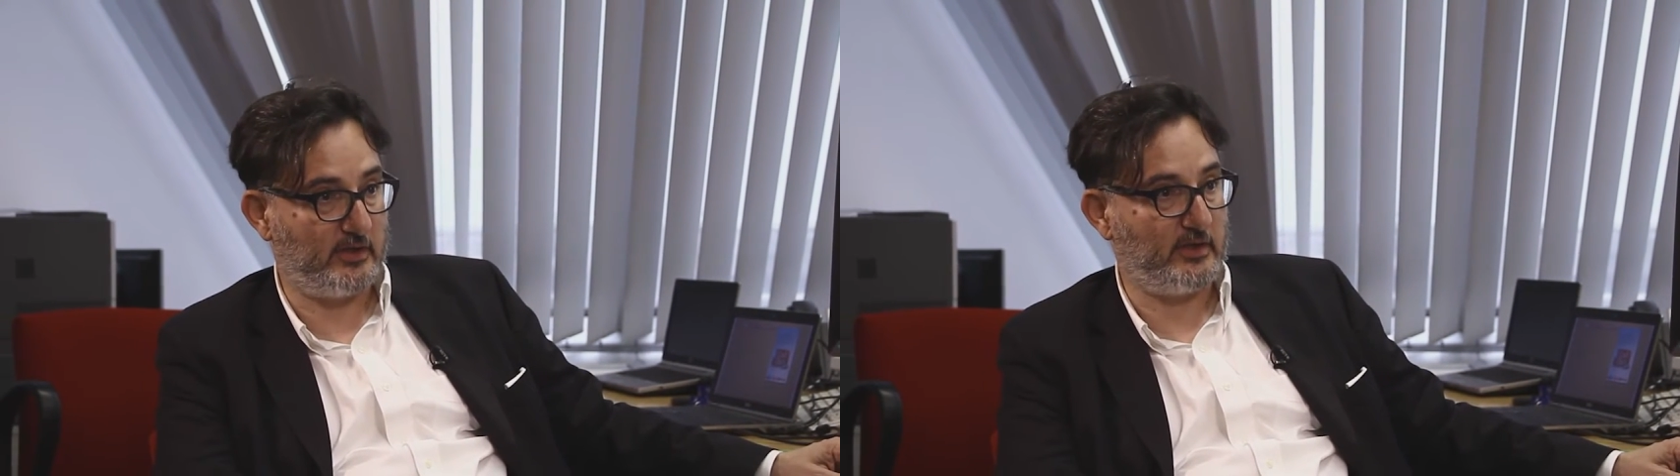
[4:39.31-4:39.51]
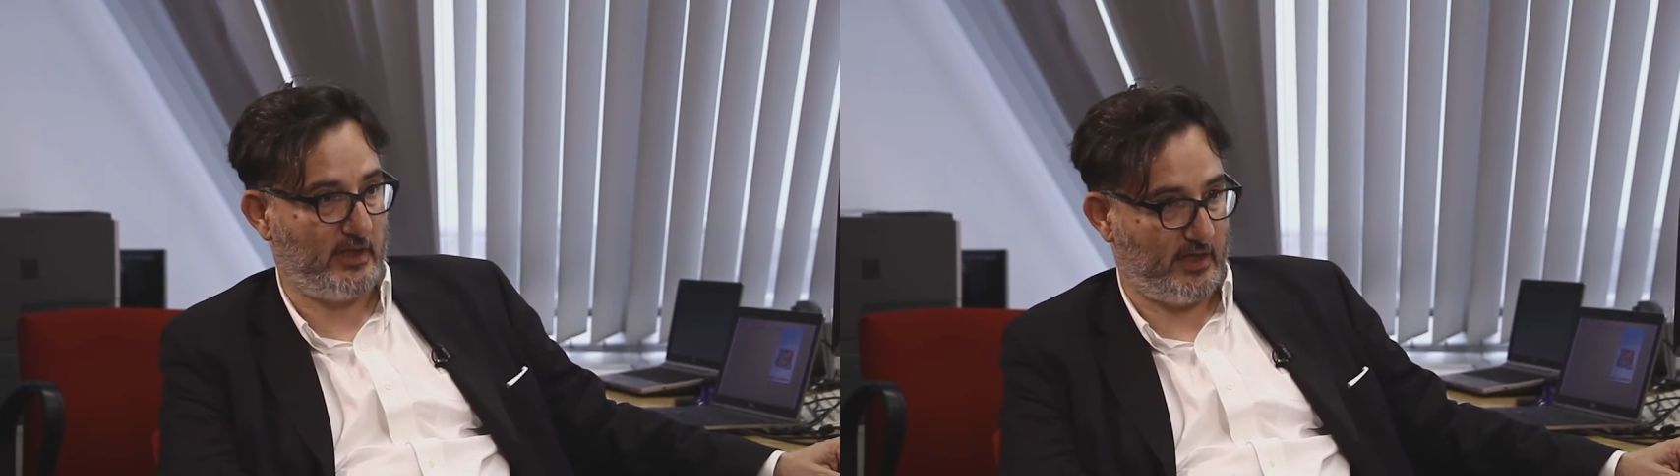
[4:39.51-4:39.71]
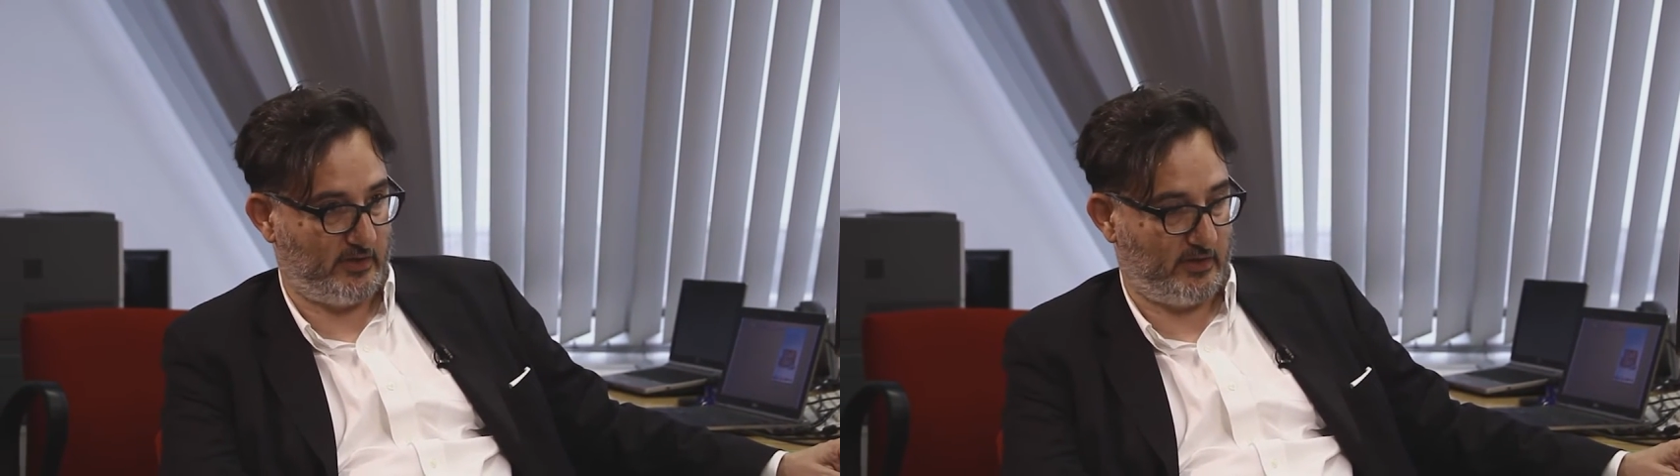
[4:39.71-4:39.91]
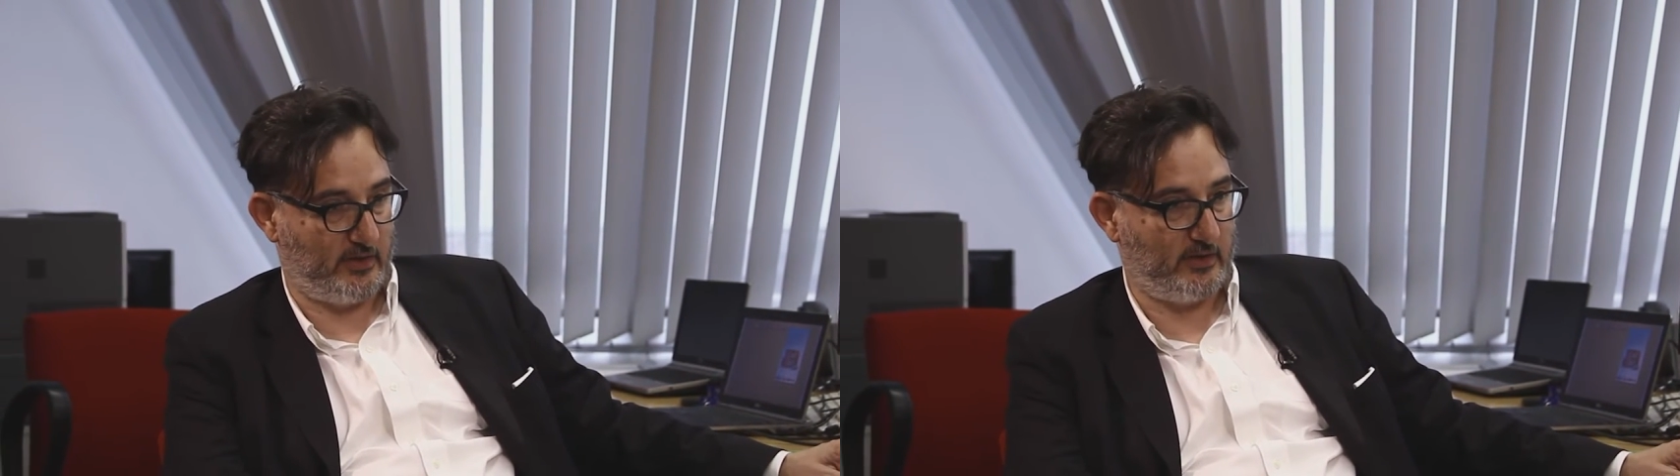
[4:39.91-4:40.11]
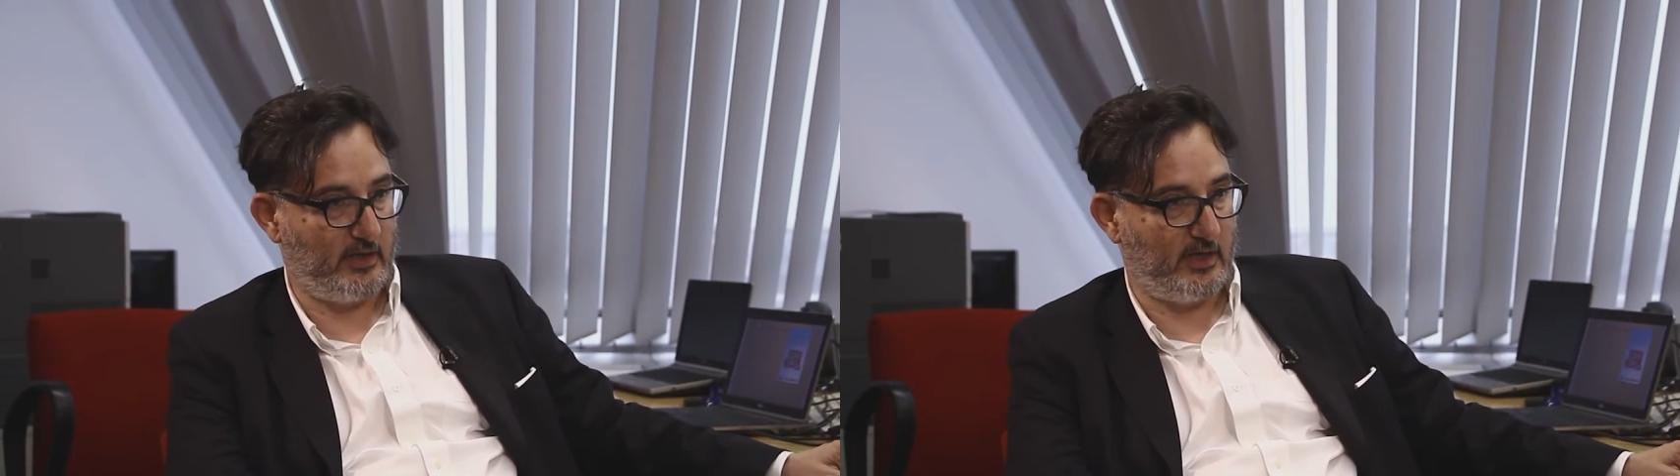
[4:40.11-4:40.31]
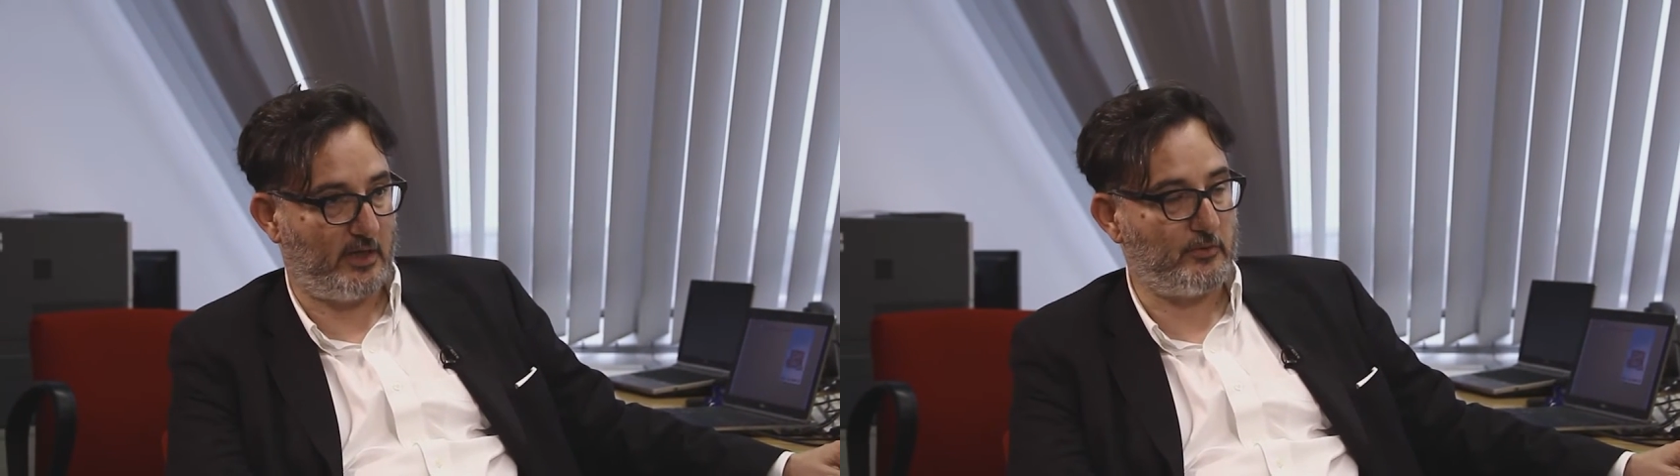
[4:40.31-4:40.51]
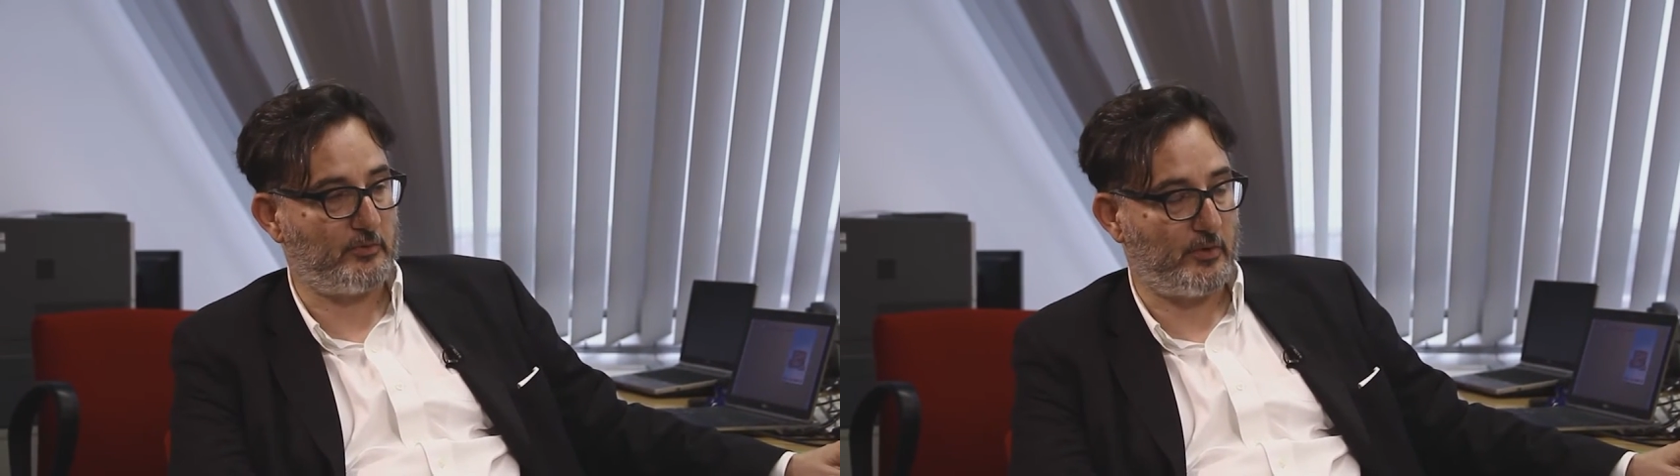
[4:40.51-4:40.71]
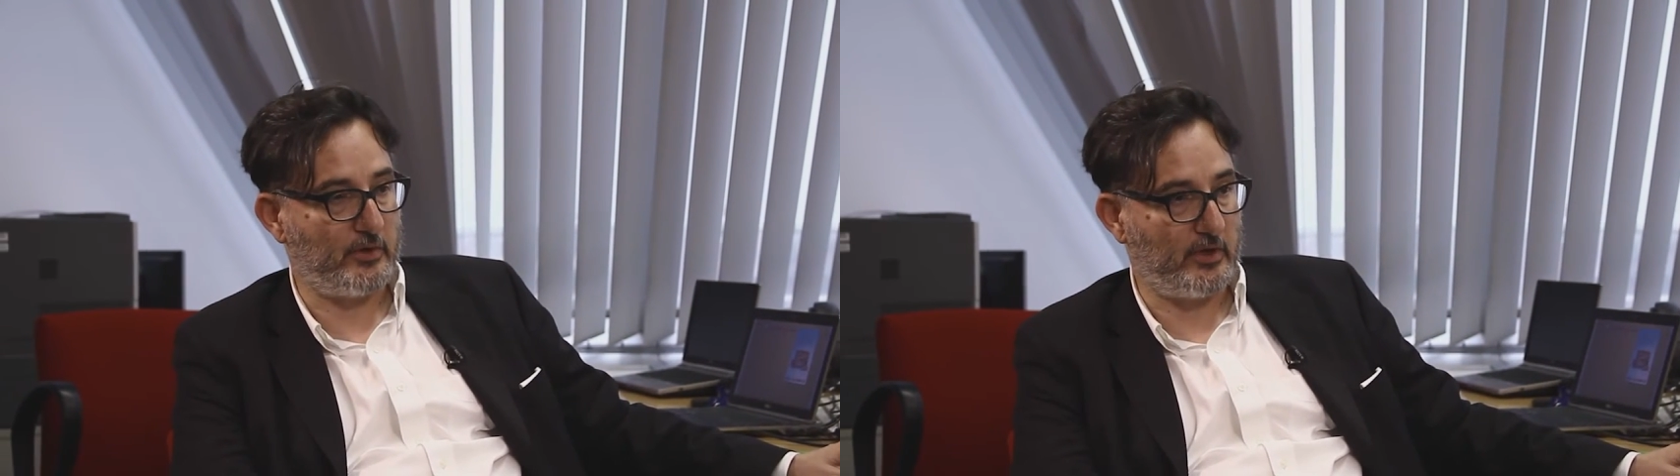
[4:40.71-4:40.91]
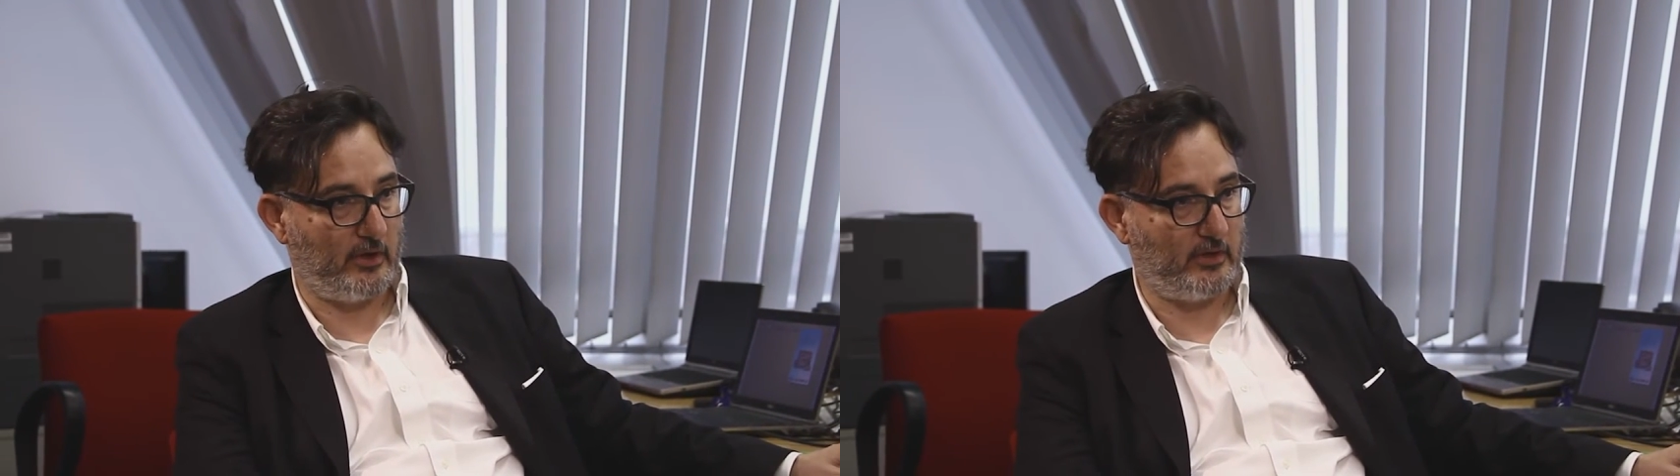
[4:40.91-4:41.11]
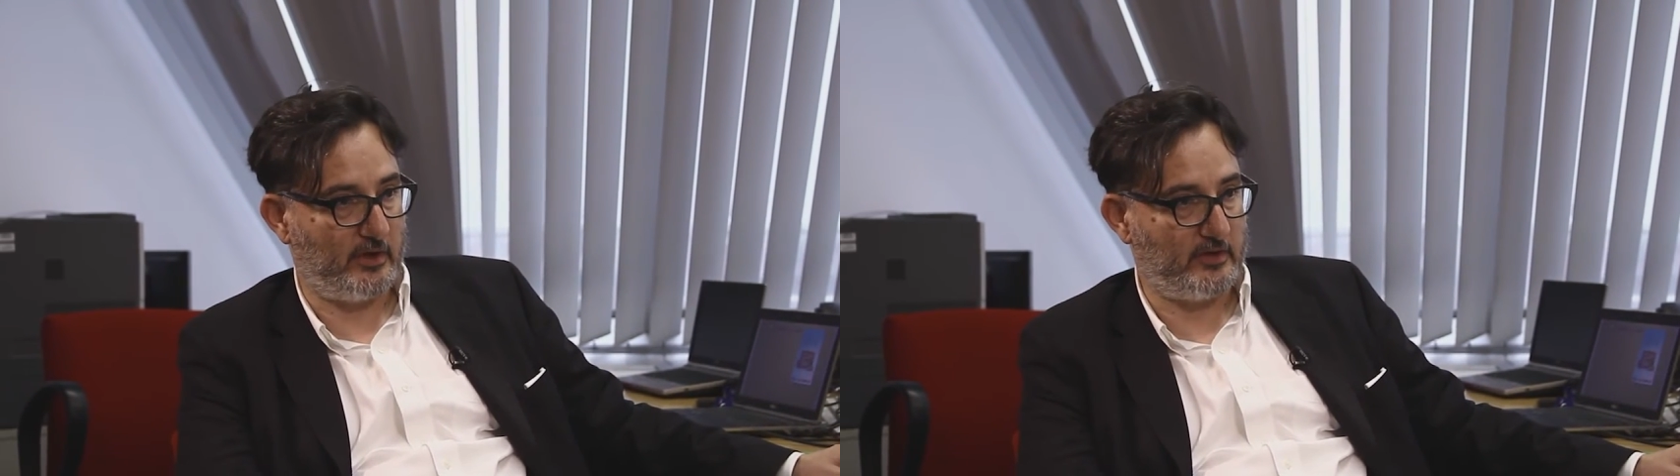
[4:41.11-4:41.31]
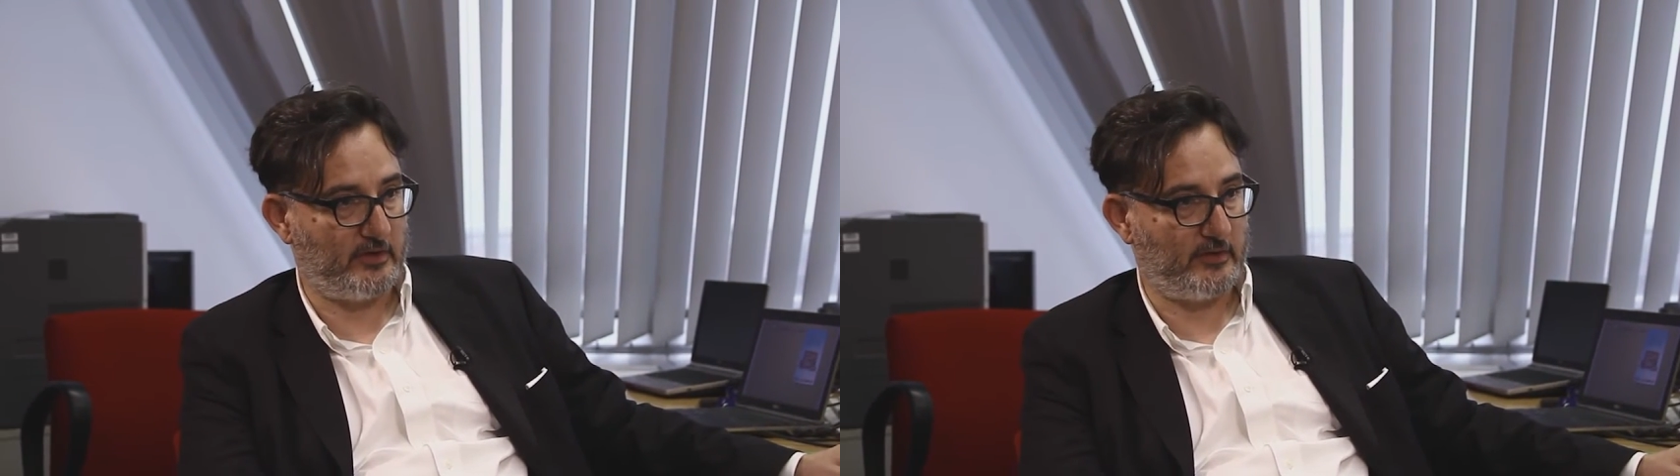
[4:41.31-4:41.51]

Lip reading: yes, and we're working on this.